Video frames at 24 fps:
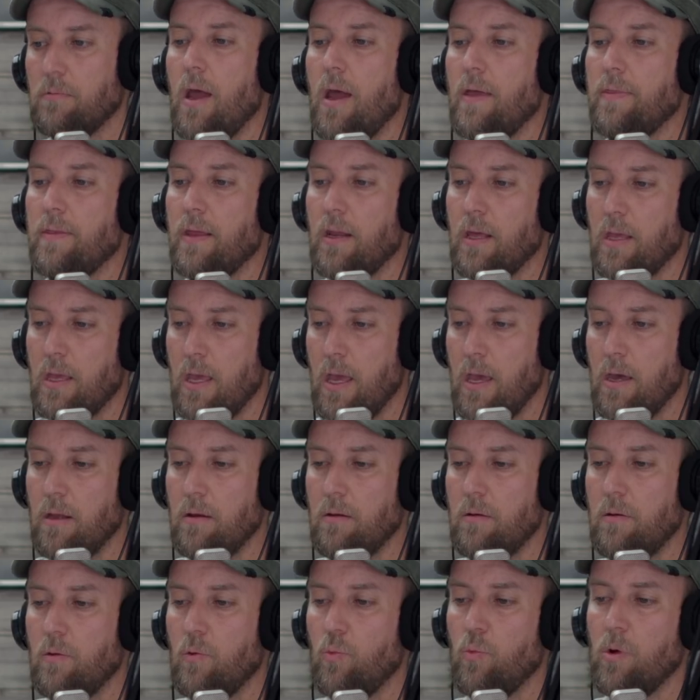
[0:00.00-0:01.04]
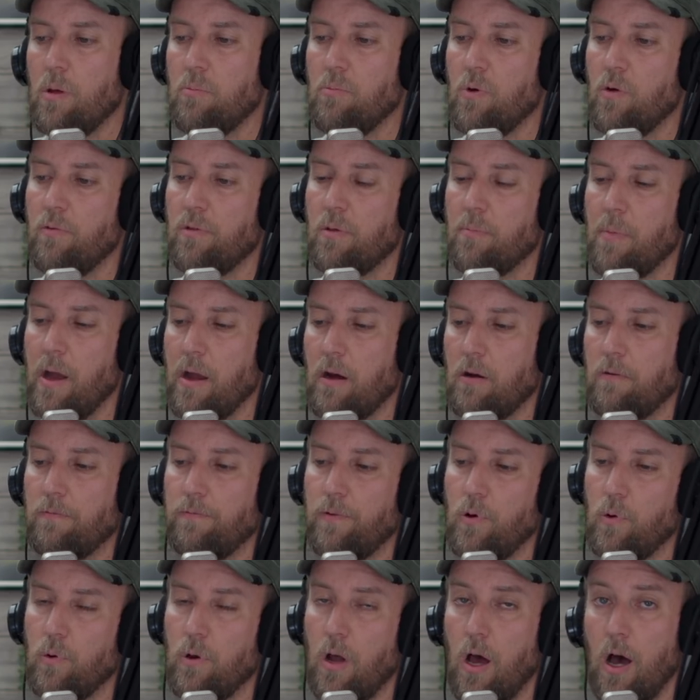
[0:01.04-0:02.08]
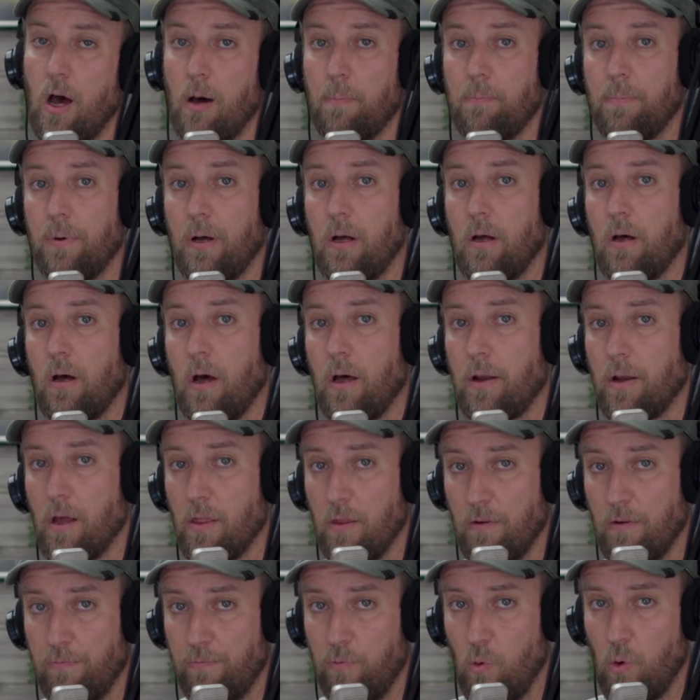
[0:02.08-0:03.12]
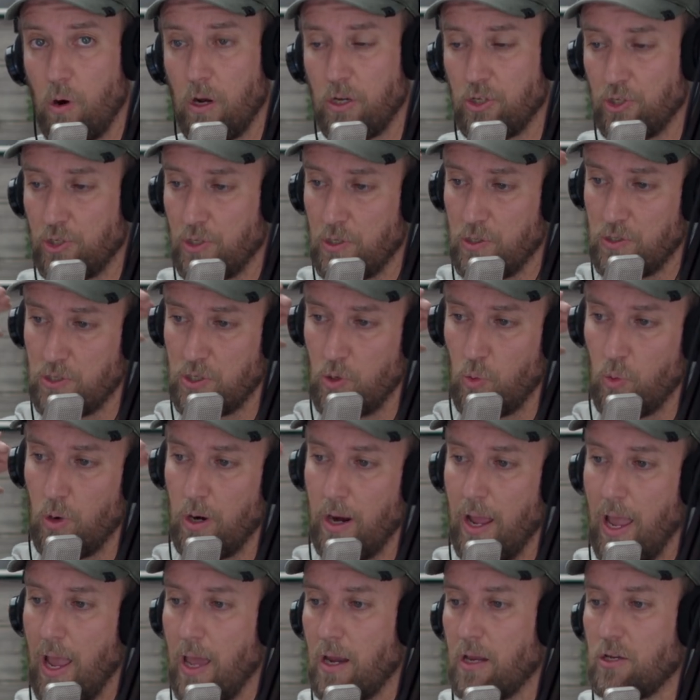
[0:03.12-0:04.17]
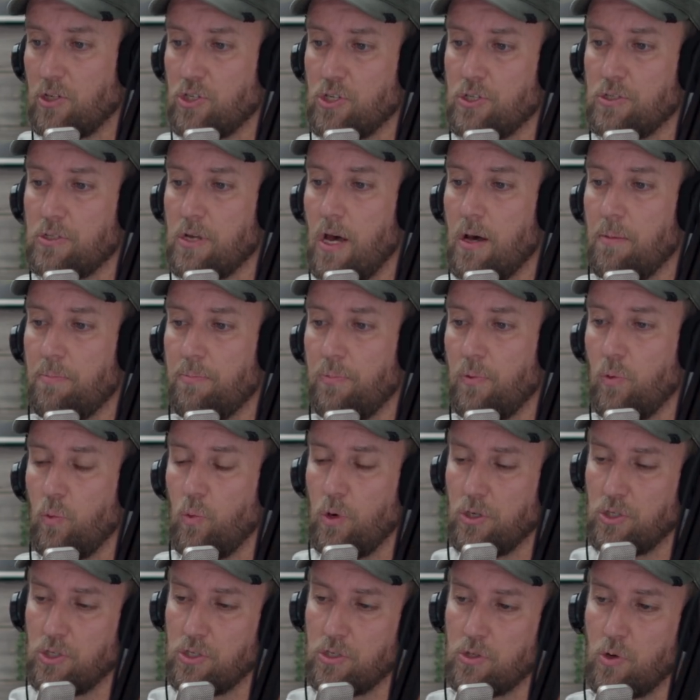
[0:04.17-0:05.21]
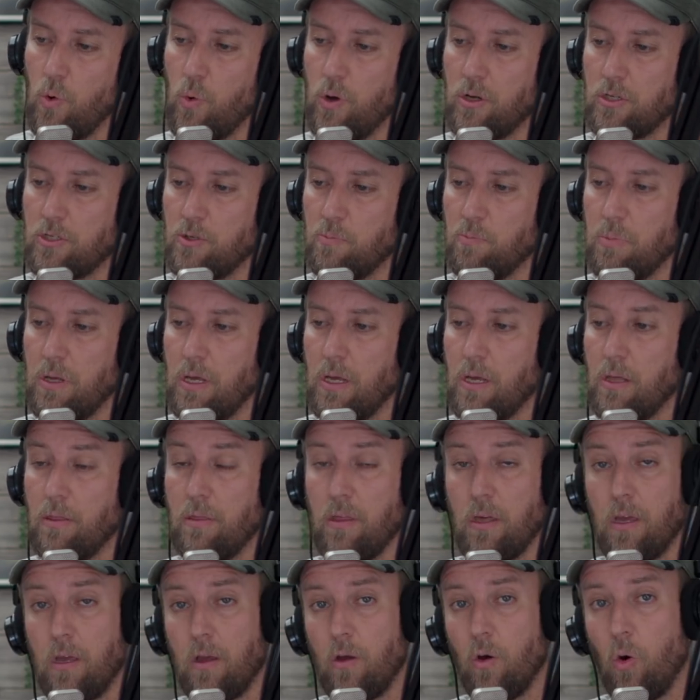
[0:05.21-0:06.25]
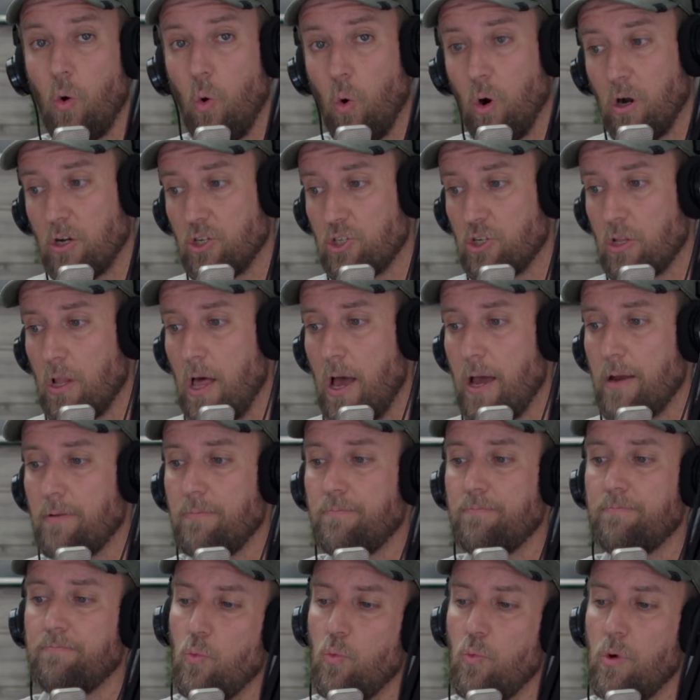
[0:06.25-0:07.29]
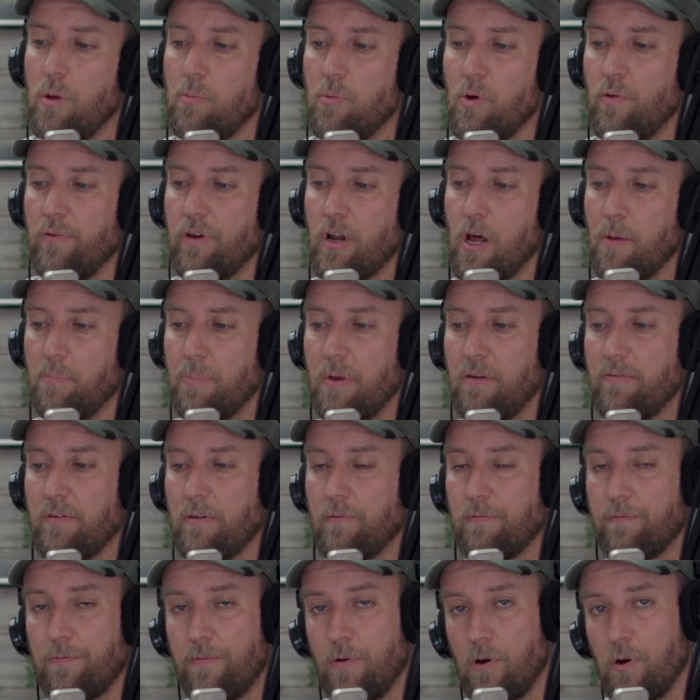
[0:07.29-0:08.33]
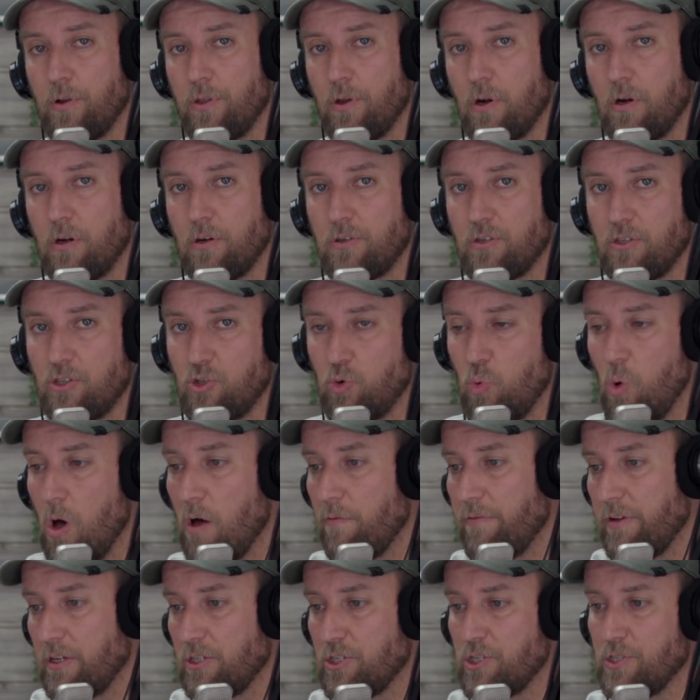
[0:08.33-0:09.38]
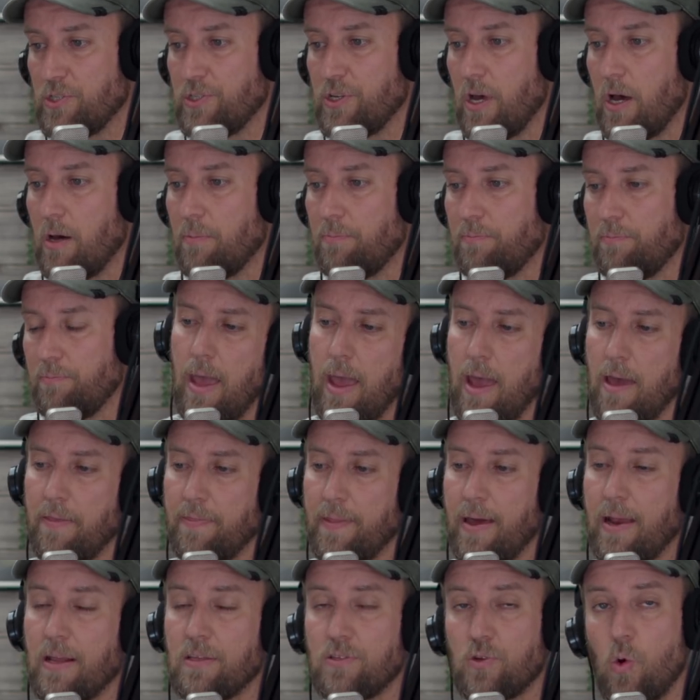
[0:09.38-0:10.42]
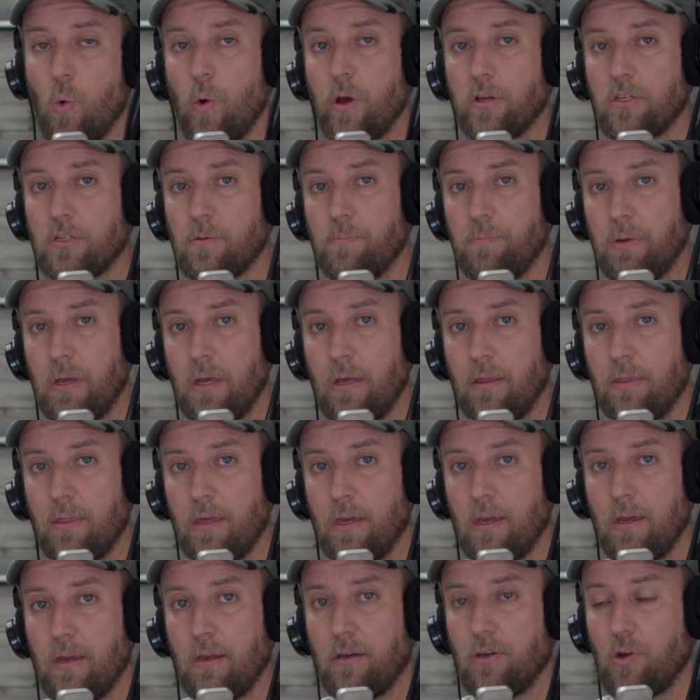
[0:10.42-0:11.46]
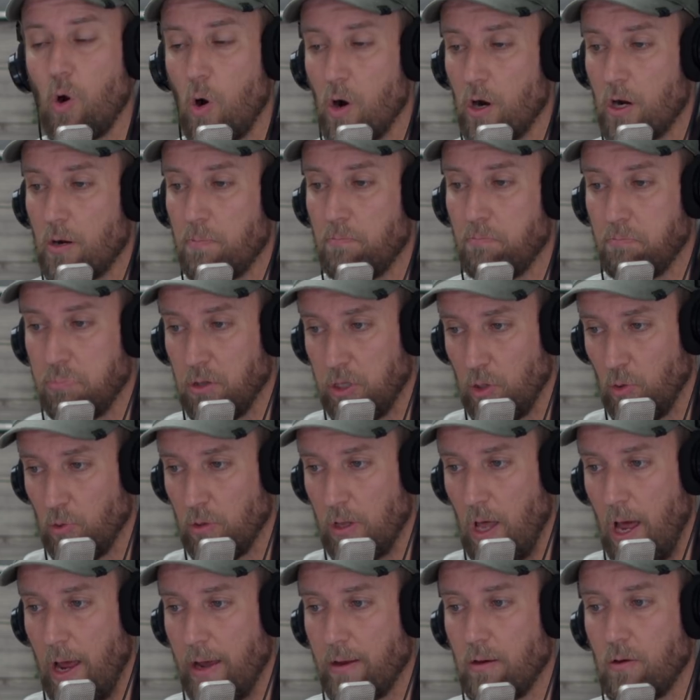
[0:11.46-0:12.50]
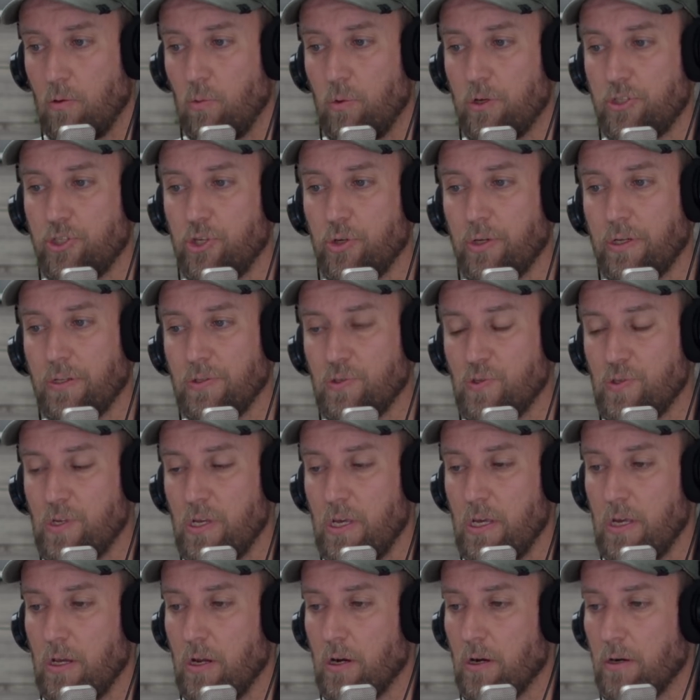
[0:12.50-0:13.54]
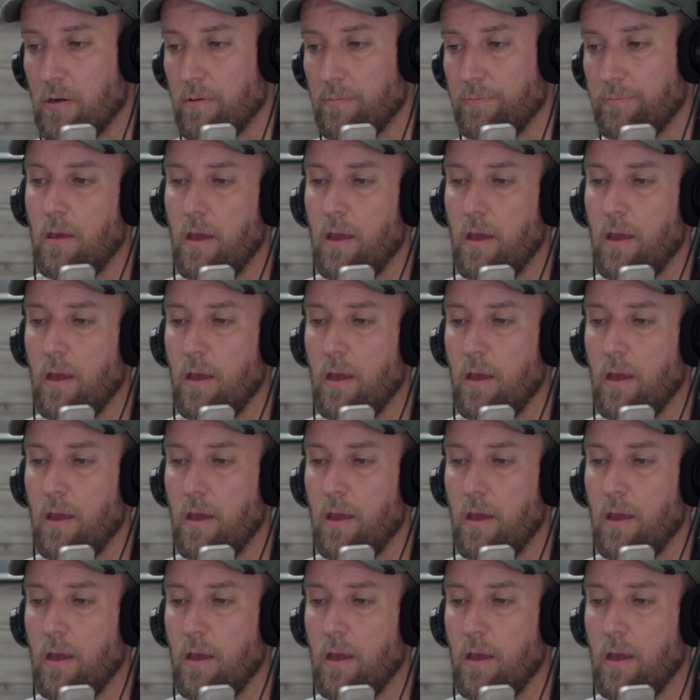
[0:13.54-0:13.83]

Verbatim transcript: And then again, we move the microphone up another four inches. So we're eight inches up, which is going to be the orange line. We move it up even further to 12 inches up, and that is going to be the dark blue line, which you can see here.